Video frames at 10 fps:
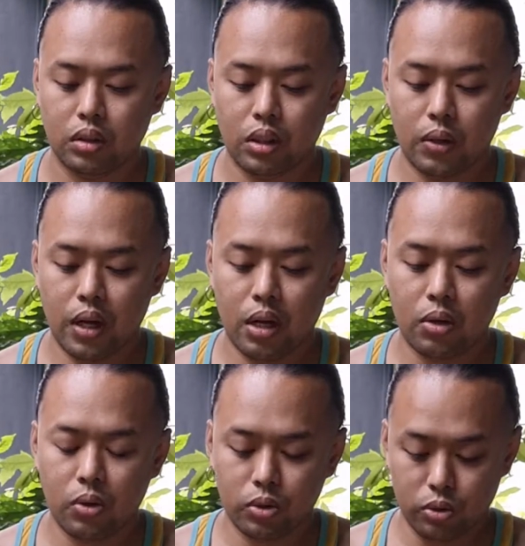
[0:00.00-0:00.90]
Now,
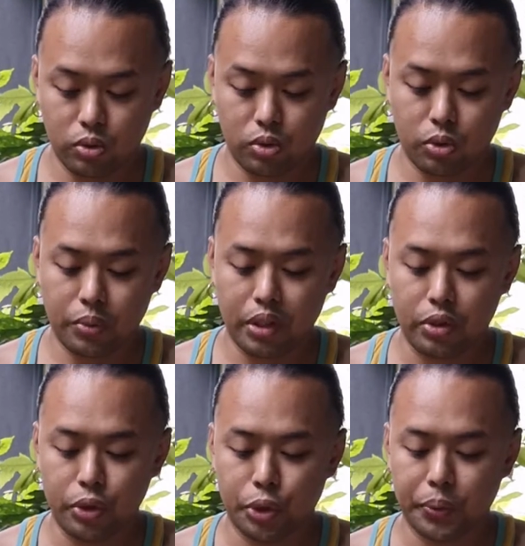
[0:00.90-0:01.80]
how do we
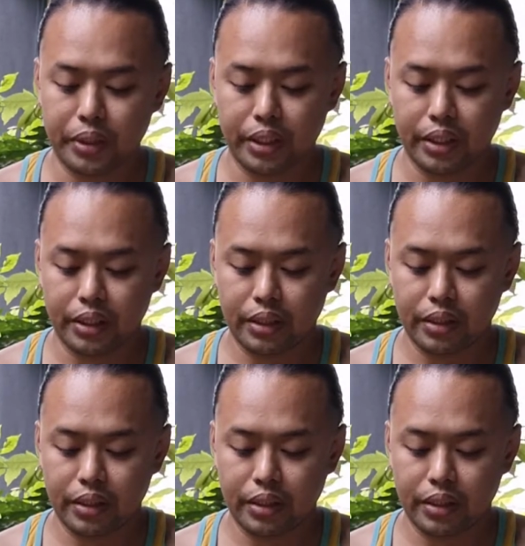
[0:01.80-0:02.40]
usually